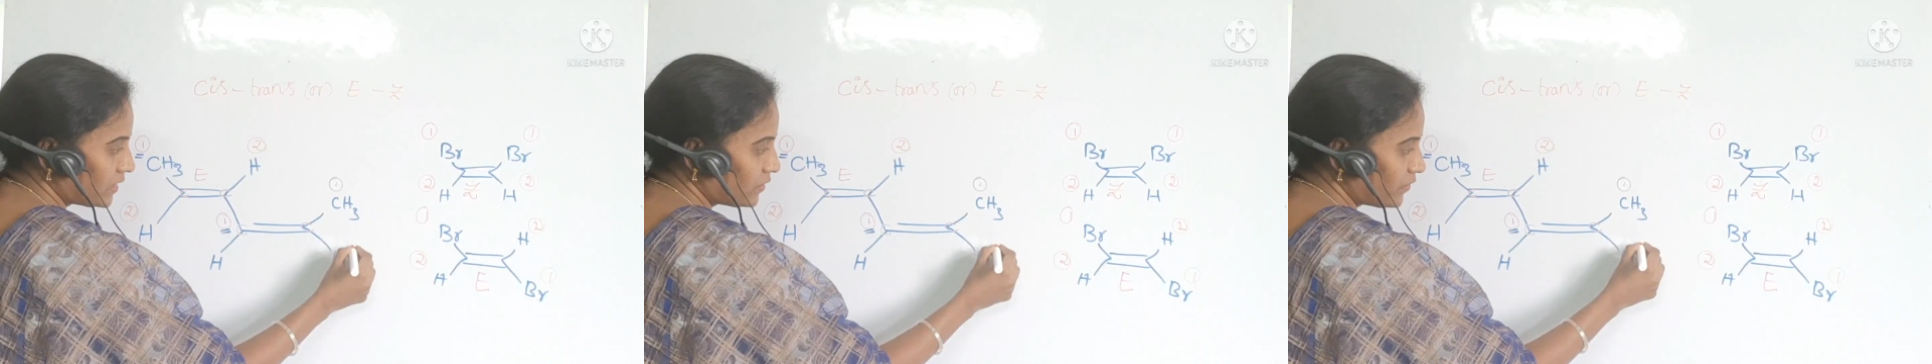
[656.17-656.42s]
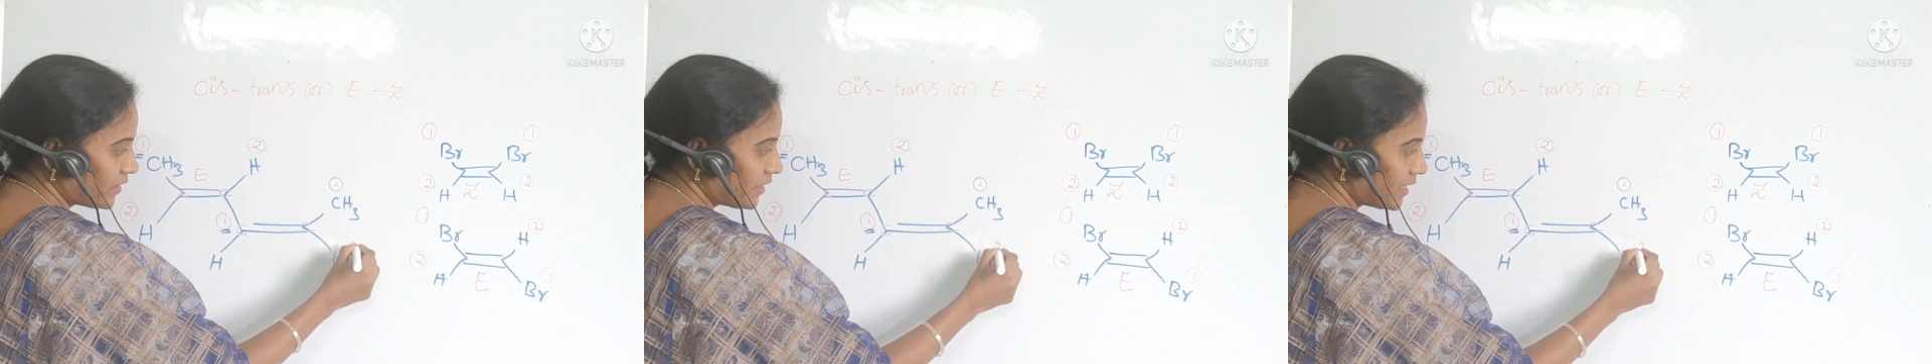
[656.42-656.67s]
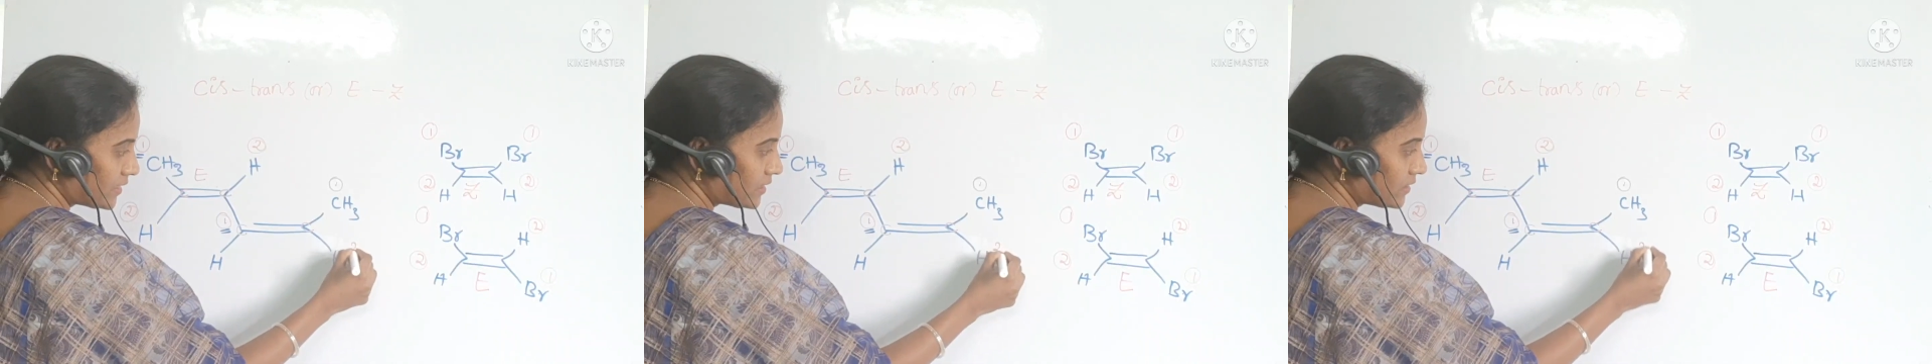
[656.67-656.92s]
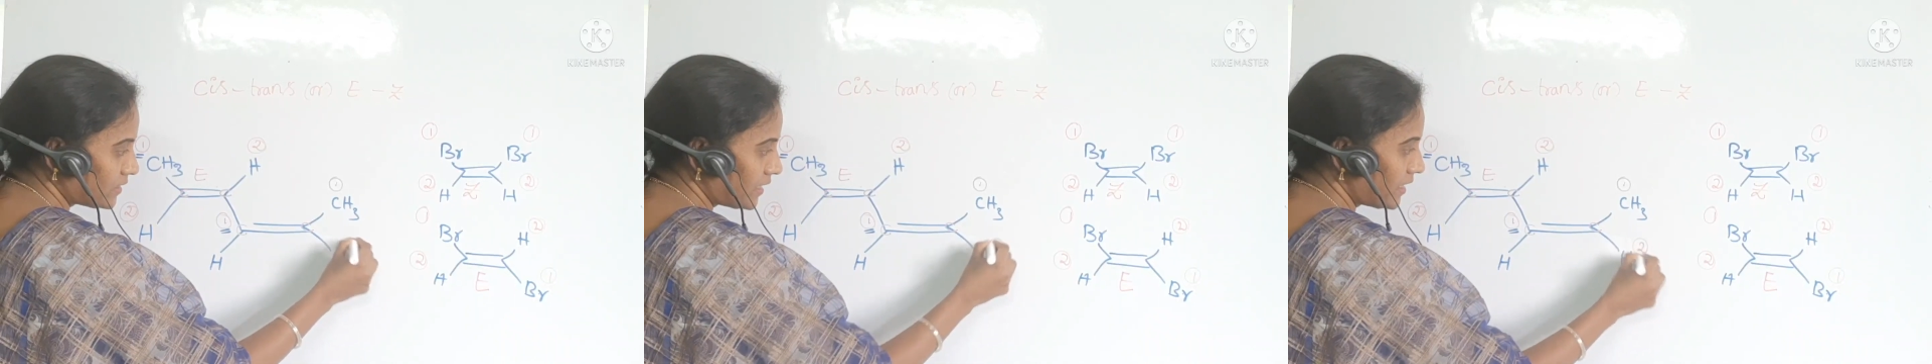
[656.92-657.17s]
it one gets
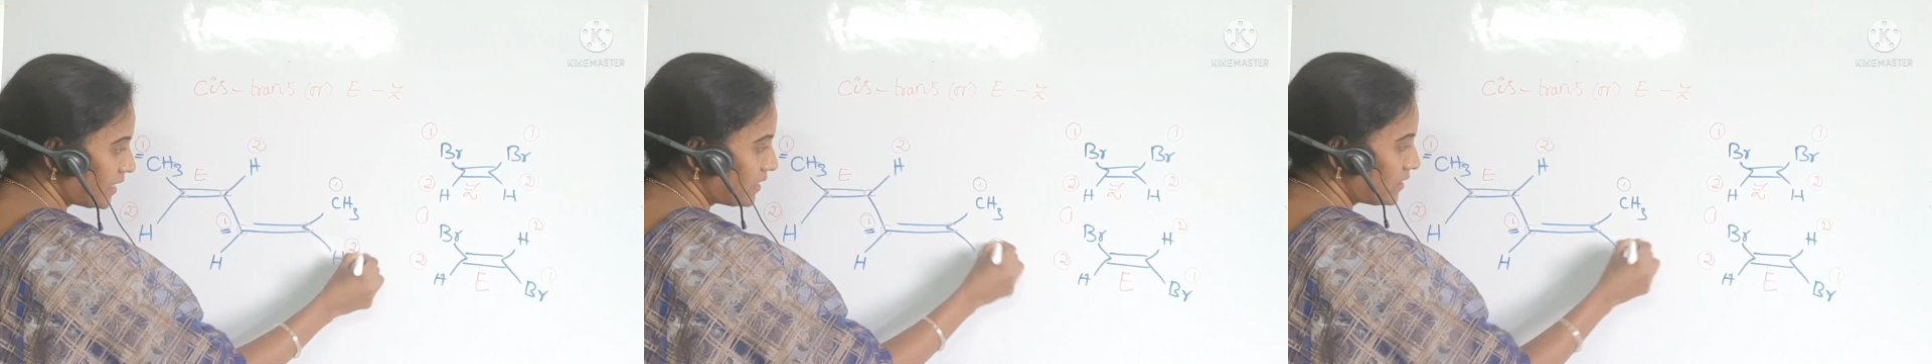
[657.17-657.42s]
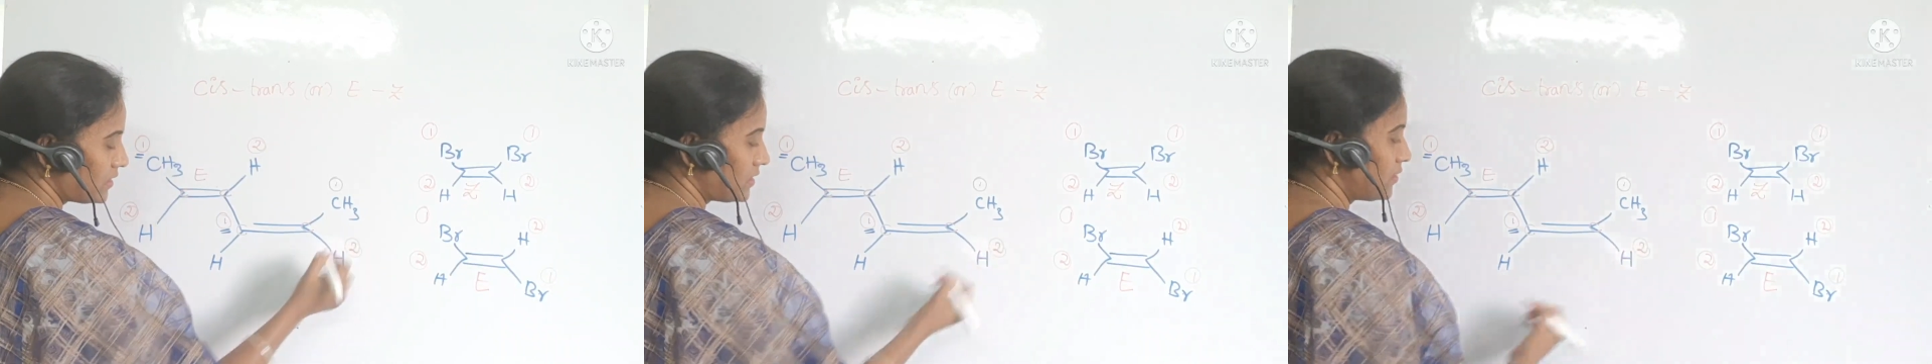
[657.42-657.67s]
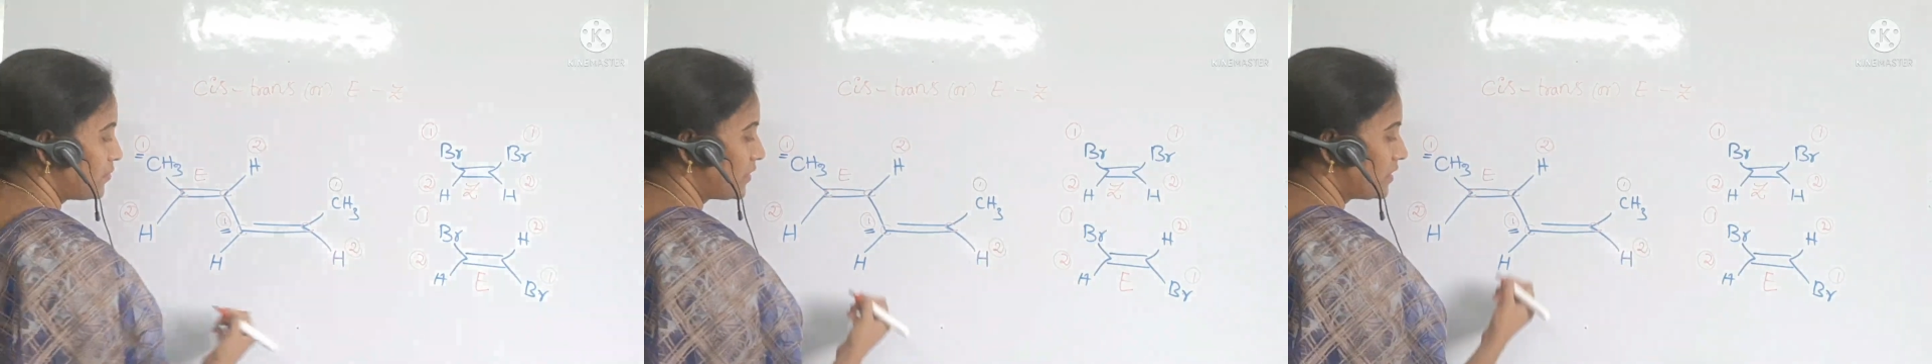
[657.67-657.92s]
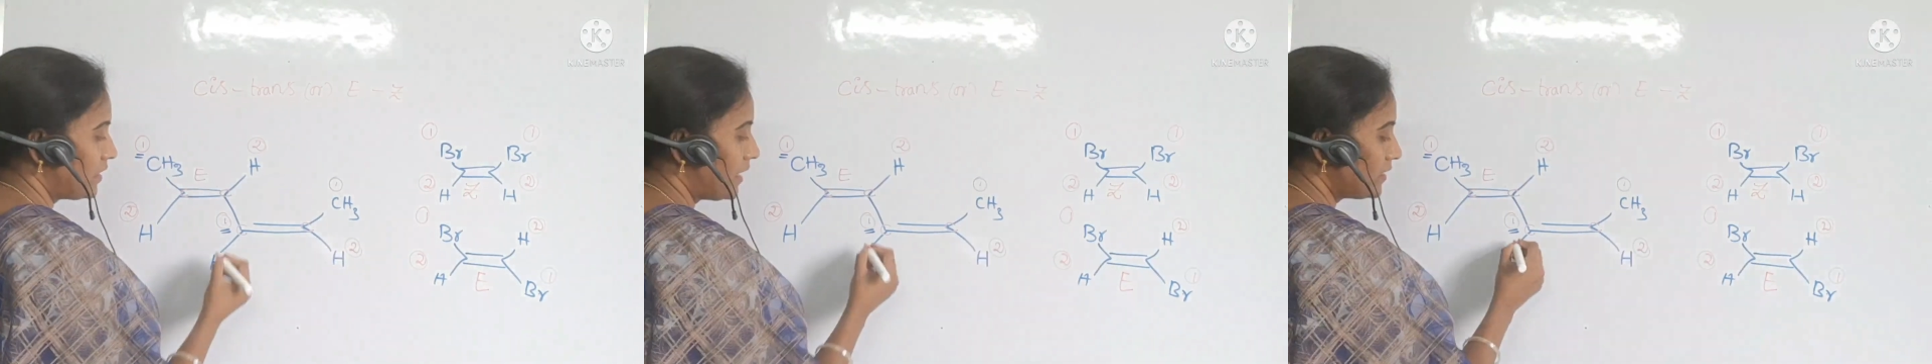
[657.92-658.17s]
a second number,
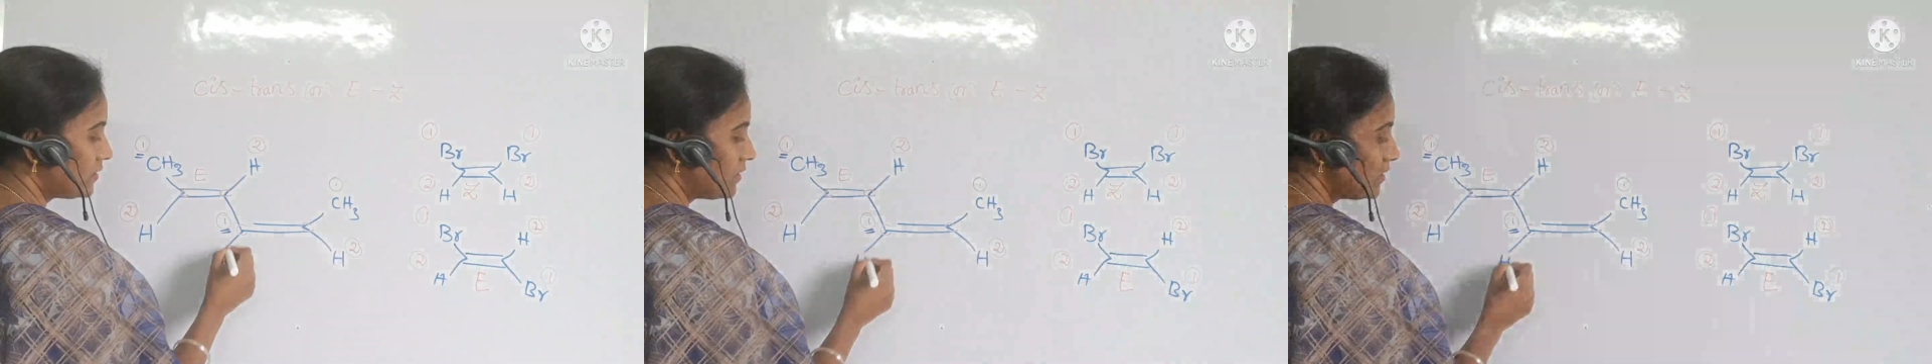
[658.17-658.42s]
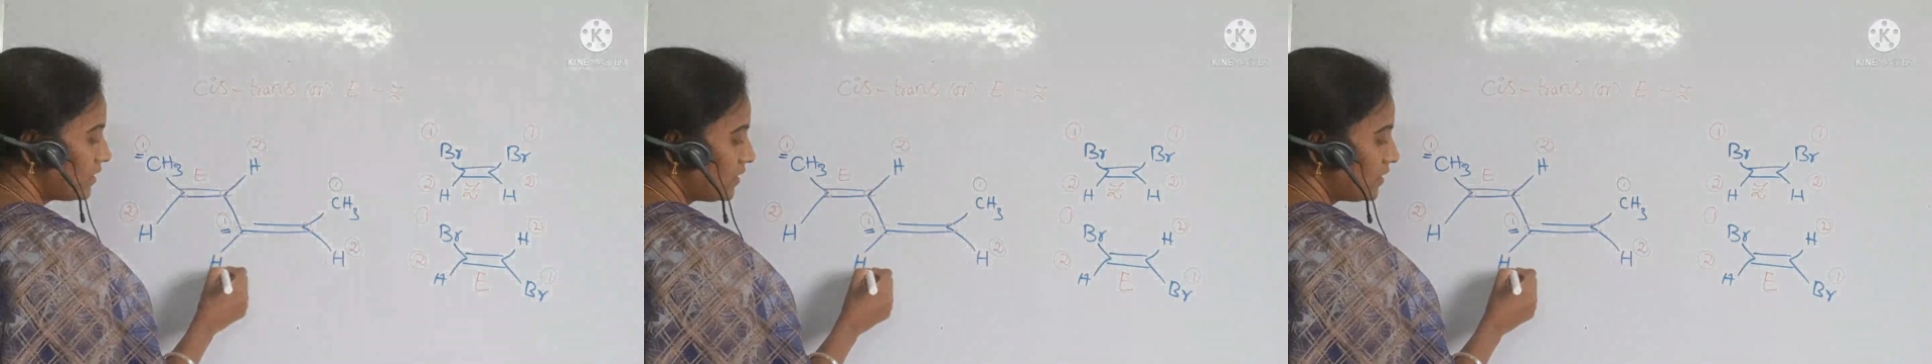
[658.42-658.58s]
and